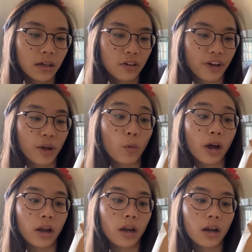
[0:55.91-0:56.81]
Great one.
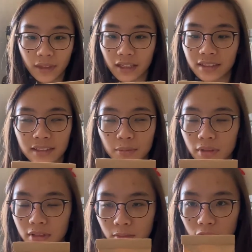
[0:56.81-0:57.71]
Yeah, it
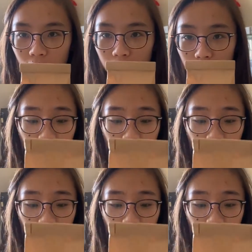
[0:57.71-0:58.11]
smells damn good.